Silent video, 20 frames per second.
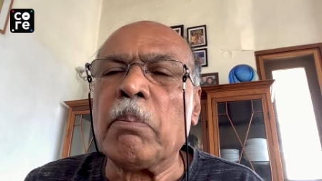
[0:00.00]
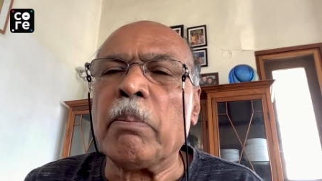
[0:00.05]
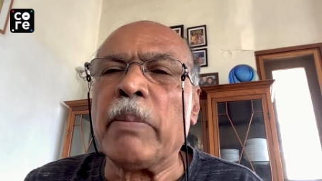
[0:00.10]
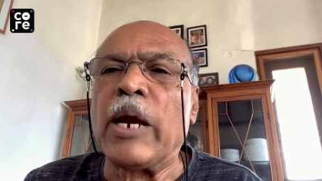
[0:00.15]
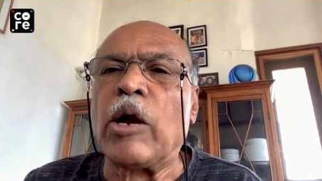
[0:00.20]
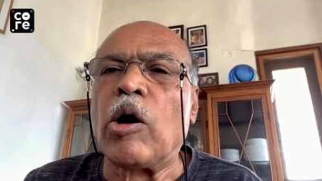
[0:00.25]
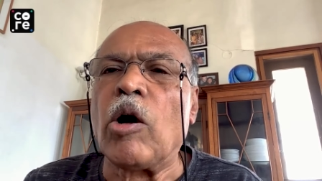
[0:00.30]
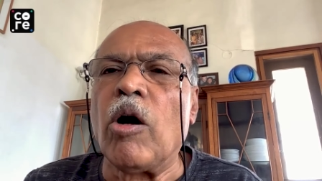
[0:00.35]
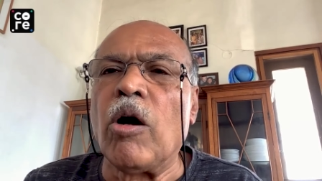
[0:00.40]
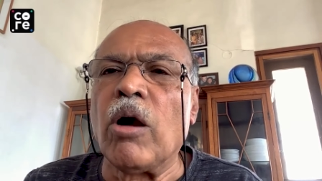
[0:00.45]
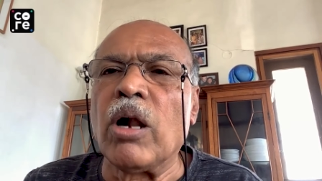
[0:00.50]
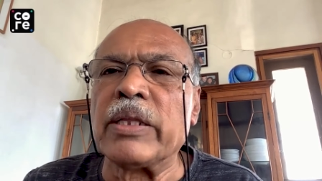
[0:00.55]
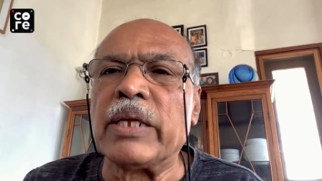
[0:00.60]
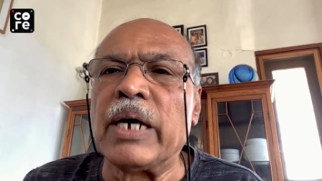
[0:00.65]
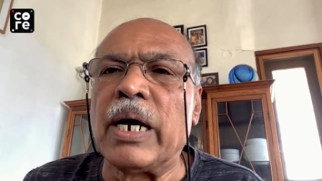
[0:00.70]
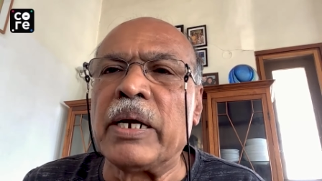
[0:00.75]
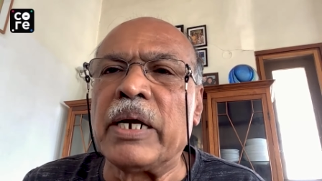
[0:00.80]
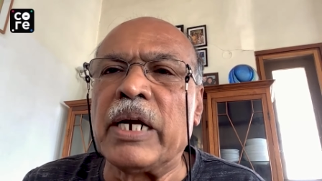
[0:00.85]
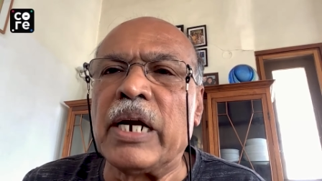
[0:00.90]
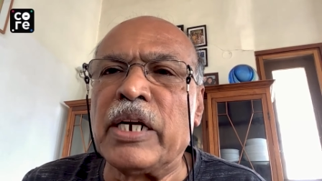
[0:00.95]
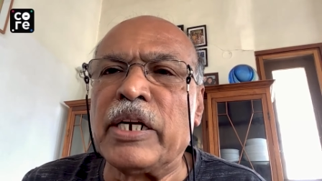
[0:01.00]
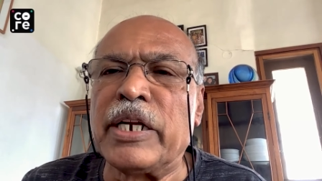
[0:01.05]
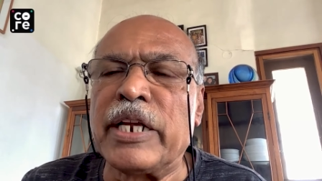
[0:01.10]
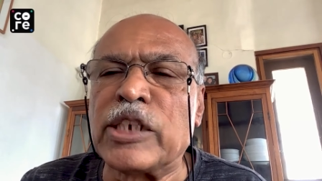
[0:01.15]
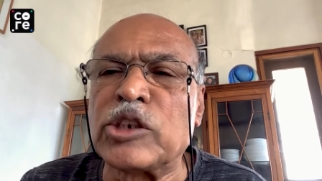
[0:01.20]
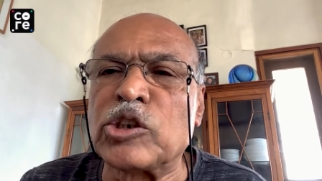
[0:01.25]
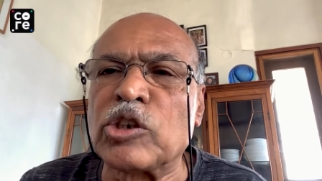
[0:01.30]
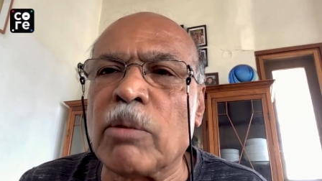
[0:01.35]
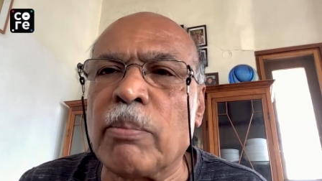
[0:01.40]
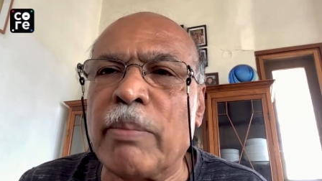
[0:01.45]
make all the Indian
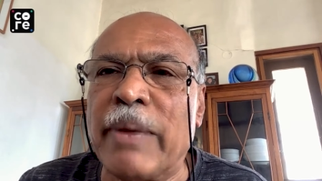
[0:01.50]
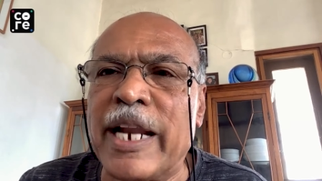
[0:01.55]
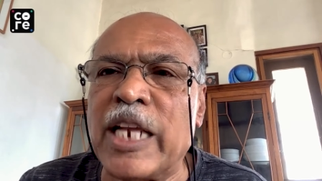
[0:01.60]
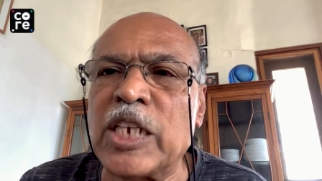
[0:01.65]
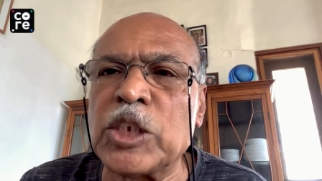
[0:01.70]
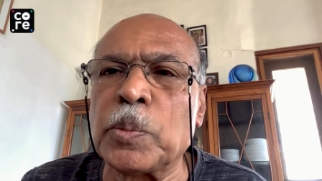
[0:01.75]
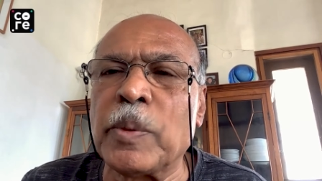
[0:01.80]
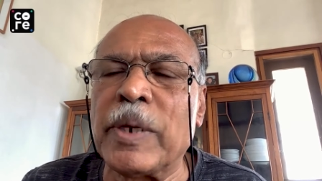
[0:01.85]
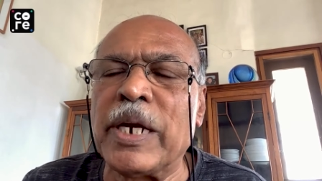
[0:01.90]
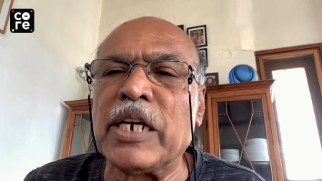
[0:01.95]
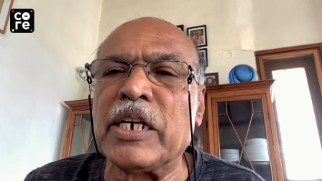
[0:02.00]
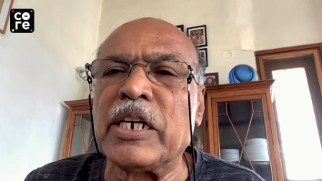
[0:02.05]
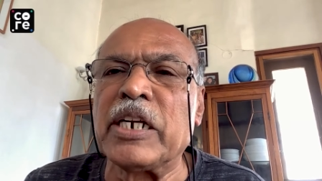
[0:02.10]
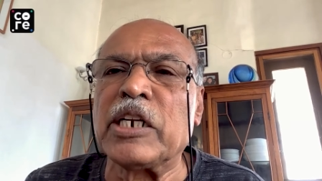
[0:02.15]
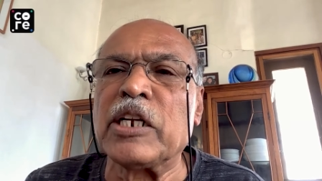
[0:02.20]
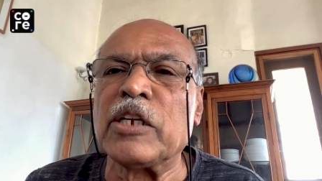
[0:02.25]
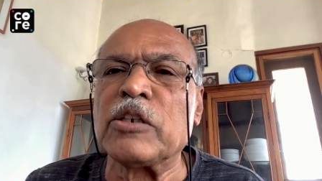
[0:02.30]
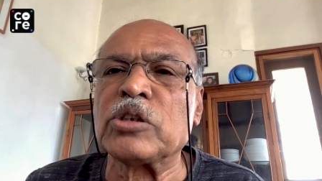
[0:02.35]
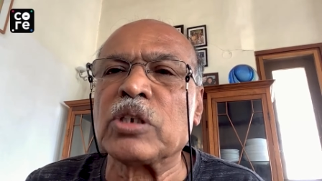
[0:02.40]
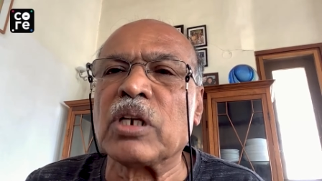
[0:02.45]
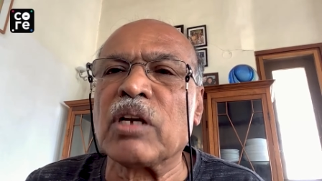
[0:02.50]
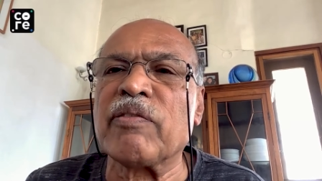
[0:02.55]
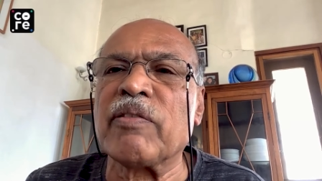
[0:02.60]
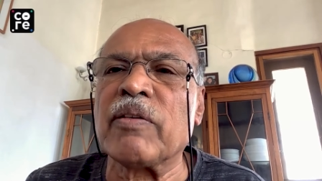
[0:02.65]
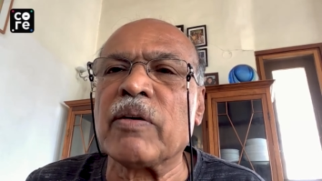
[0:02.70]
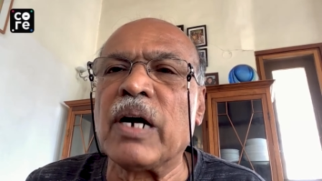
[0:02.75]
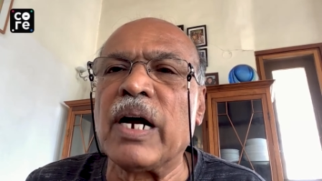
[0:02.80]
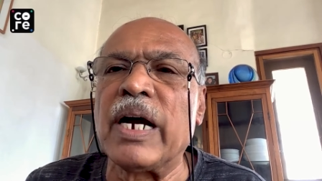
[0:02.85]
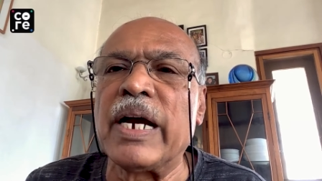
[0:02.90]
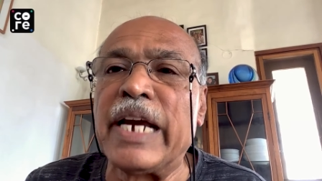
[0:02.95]
Institute of Management, Indian Institute of
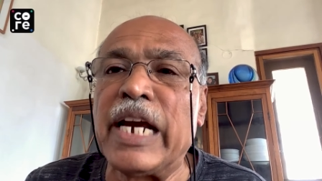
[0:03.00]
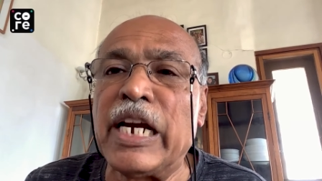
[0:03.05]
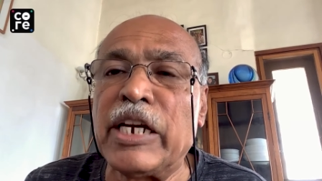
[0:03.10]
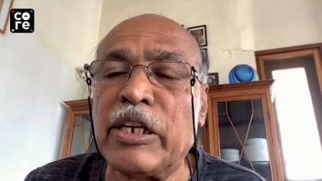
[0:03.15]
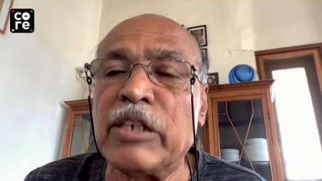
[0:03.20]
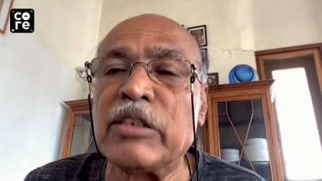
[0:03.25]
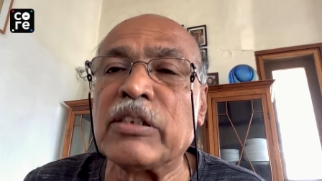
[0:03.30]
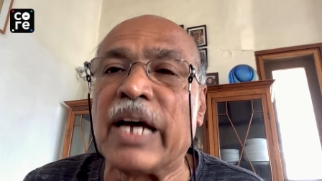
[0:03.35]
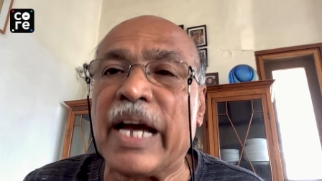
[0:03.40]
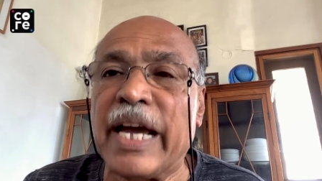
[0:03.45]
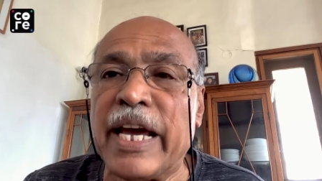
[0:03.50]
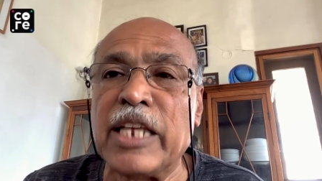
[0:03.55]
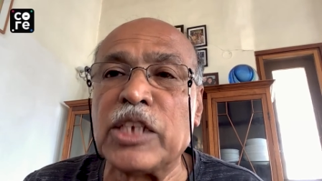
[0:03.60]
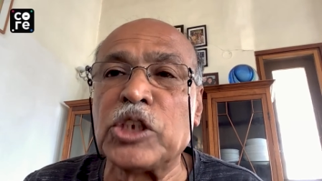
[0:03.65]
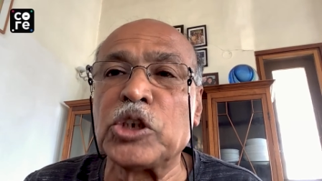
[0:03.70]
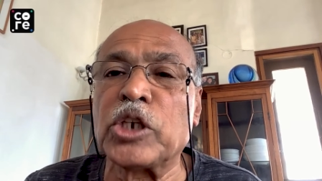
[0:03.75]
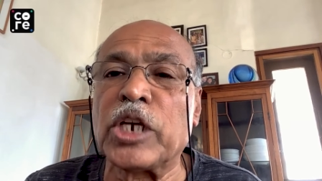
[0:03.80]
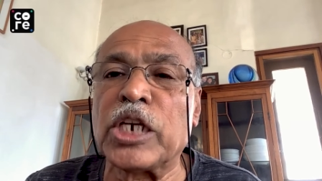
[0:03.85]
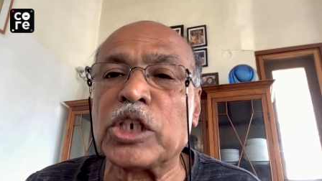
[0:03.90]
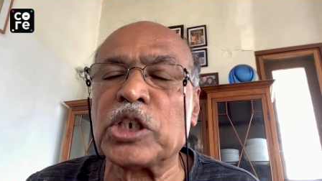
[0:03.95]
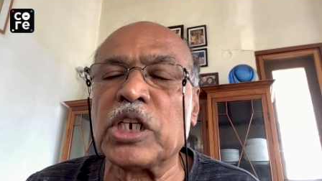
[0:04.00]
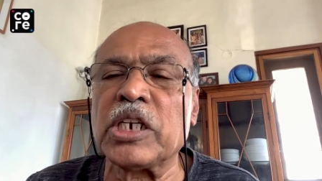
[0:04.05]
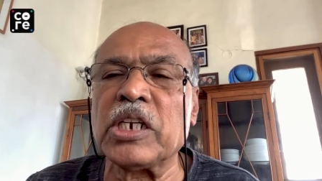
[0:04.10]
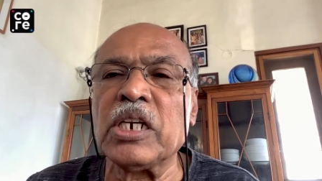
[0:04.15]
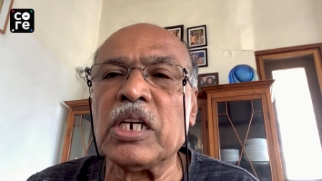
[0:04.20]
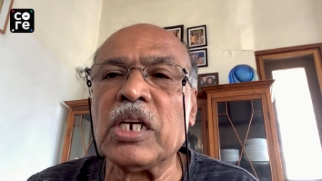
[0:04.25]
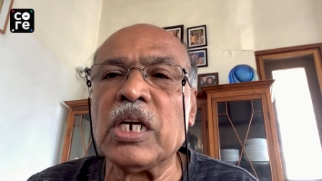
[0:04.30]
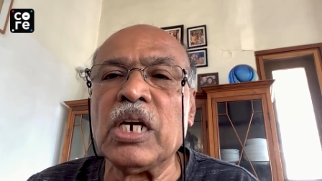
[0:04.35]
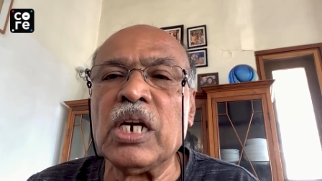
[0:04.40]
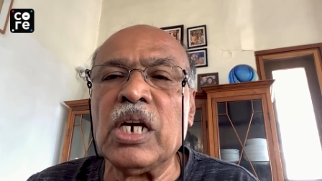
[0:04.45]
I I Ts, the higher education,
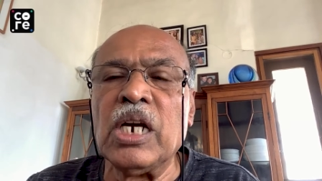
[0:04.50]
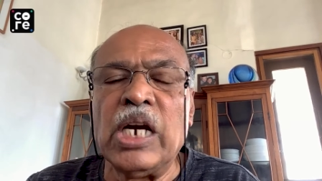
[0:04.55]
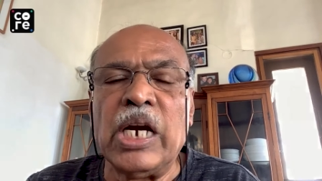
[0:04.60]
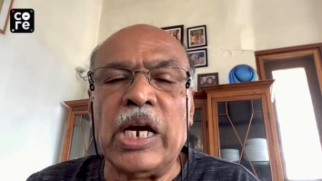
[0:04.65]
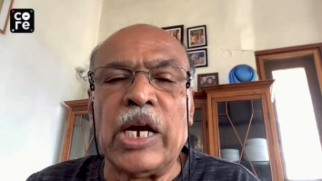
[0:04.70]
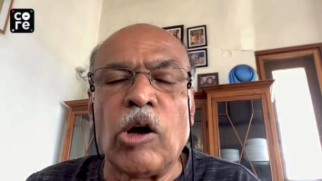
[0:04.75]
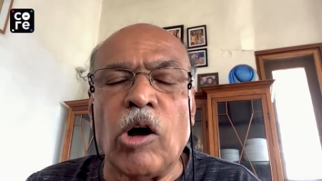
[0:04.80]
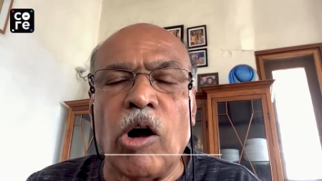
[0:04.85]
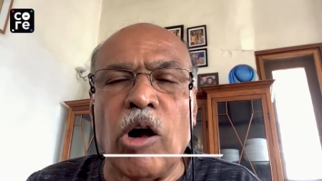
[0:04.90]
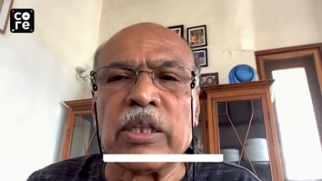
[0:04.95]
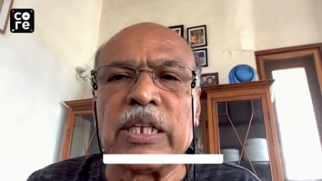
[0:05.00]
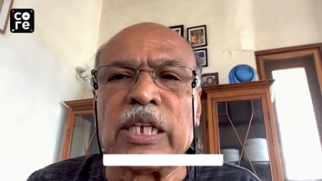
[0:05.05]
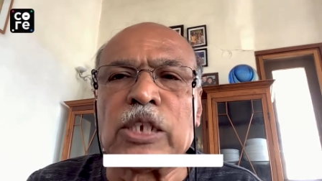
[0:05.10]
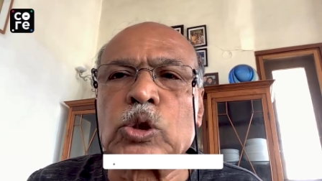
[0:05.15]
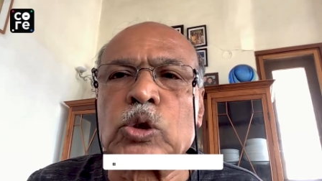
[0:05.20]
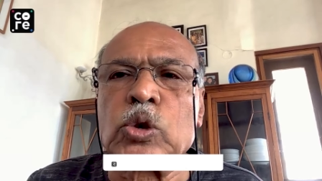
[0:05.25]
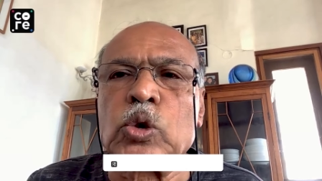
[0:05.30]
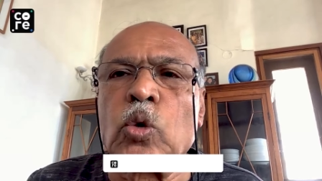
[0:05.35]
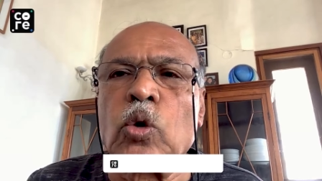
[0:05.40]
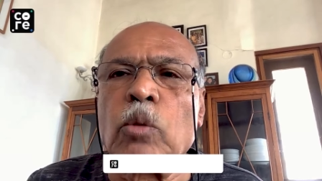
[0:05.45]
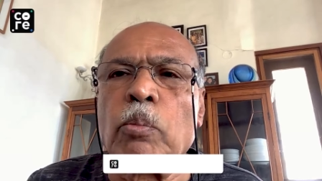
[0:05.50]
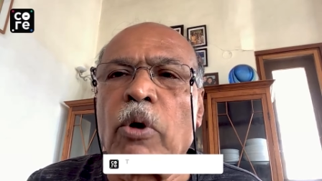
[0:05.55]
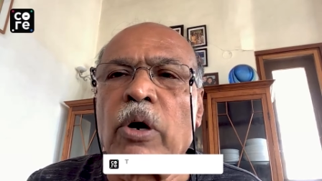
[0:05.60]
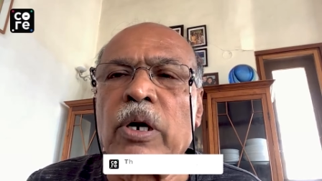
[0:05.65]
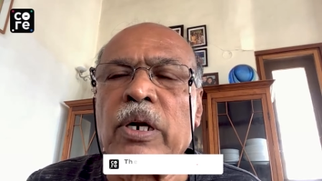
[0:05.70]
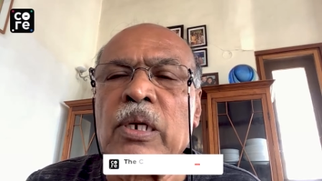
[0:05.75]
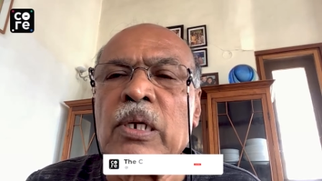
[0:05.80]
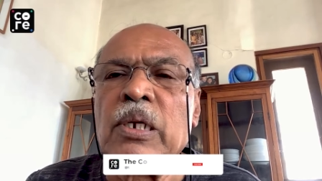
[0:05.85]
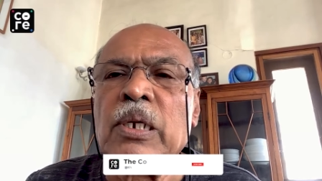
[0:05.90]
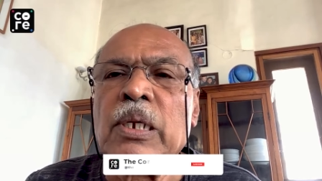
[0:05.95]
and all the school board,